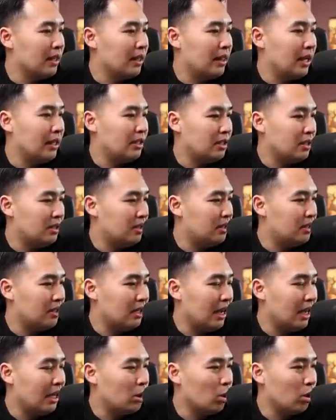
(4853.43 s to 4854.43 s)
That
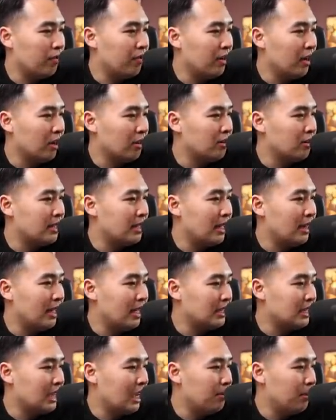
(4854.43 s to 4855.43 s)
just I don't even understand
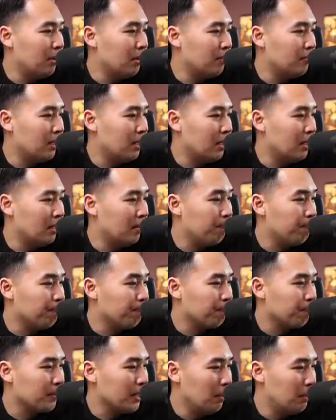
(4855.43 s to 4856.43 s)
that type of uh,
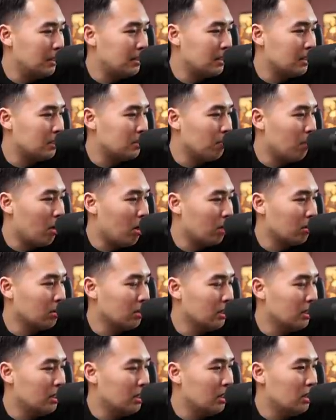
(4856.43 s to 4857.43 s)
business
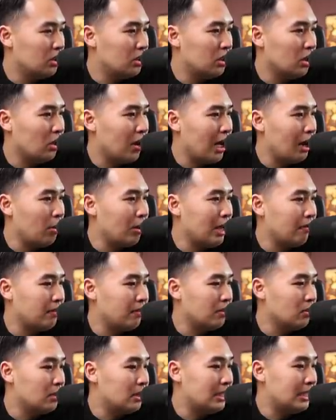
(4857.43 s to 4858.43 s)
model. So I would have
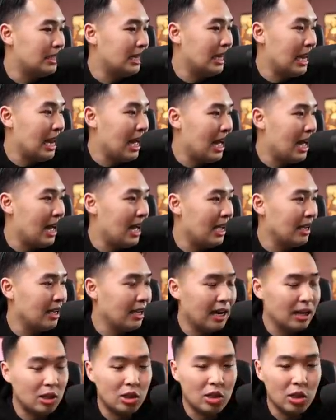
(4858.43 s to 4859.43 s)
to deny.
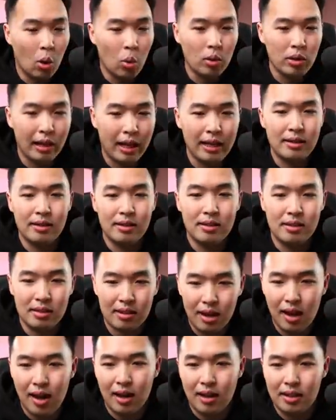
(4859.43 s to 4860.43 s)
I don't like the
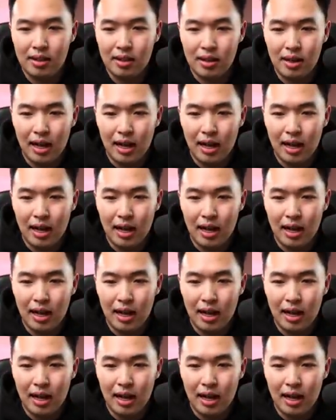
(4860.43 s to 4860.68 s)
stock.